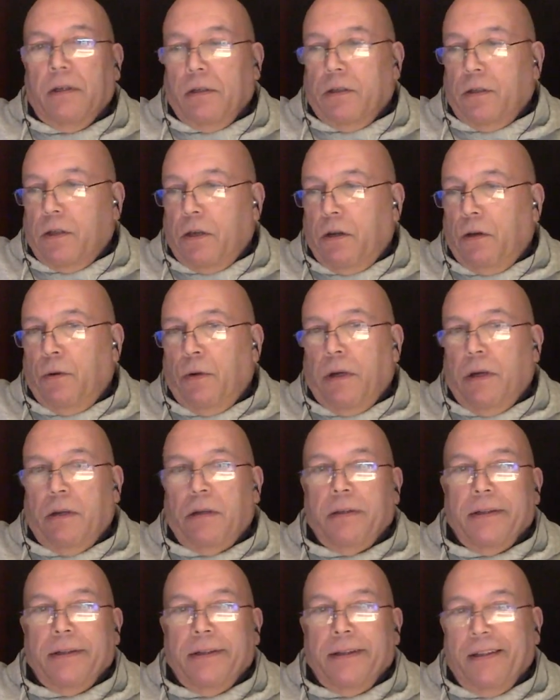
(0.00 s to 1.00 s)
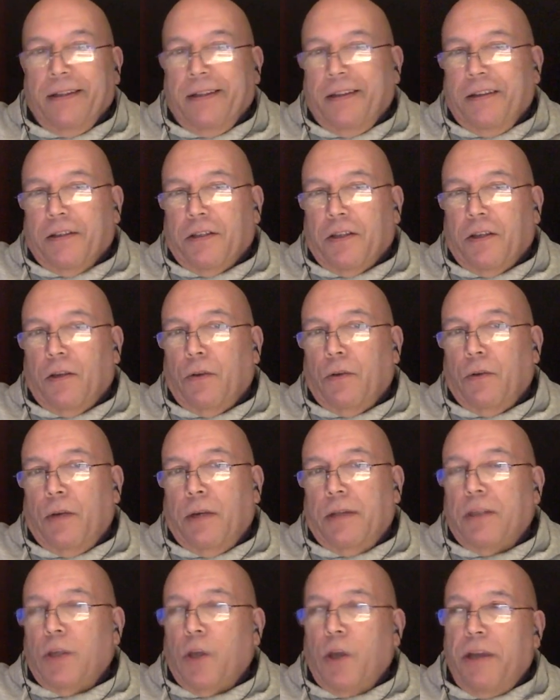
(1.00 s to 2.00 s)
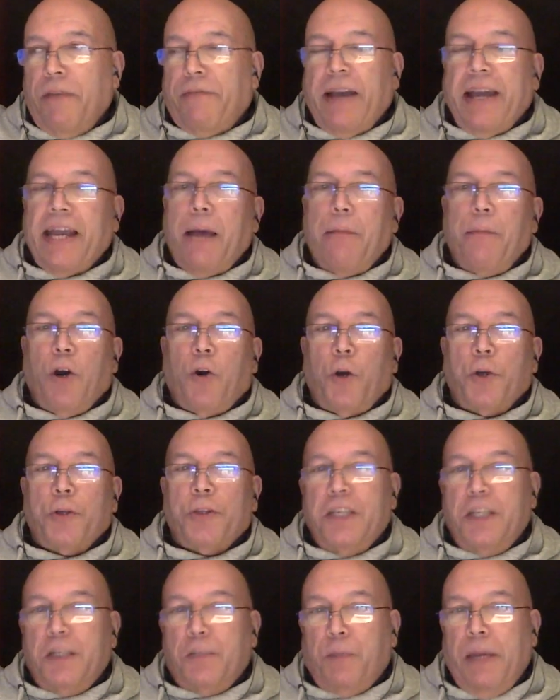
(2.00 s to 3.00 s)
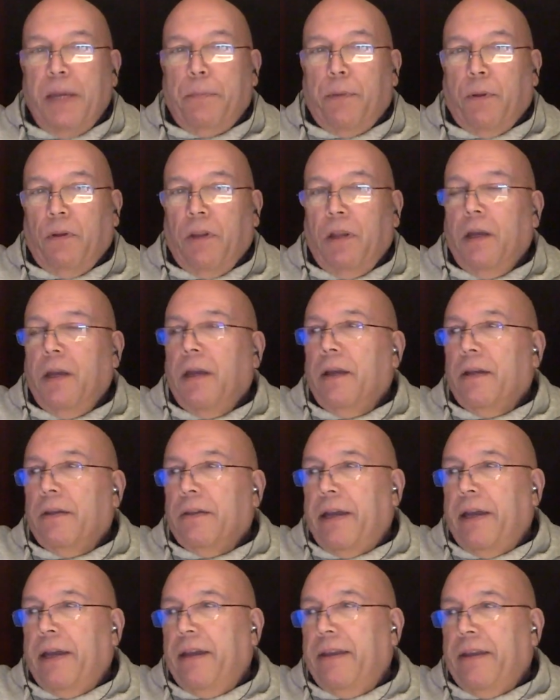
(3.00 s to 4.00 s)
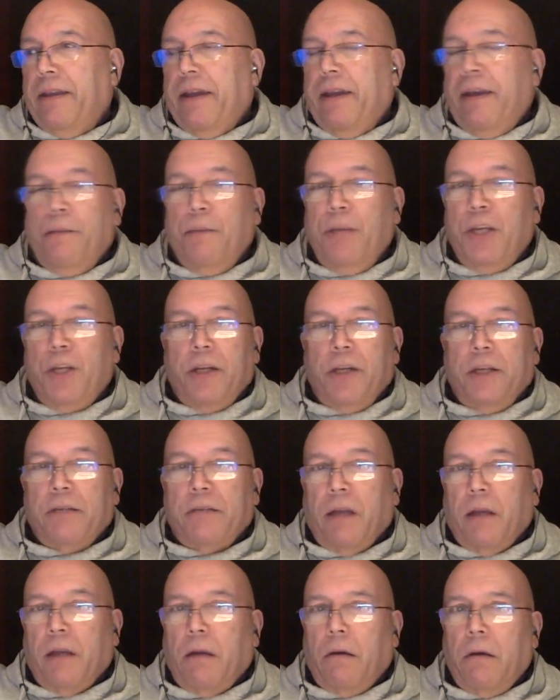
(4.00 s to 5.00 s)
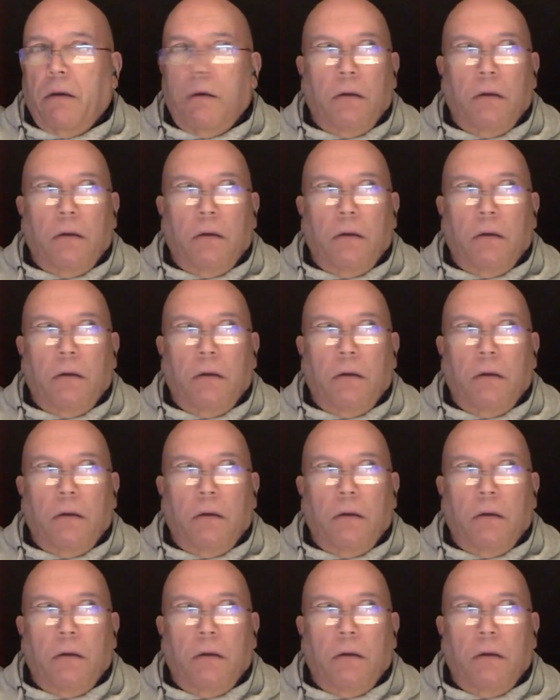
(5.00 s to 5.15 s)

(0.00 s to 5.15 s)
So, uh, so, uh, so if I come across these people, they they immediately it's like,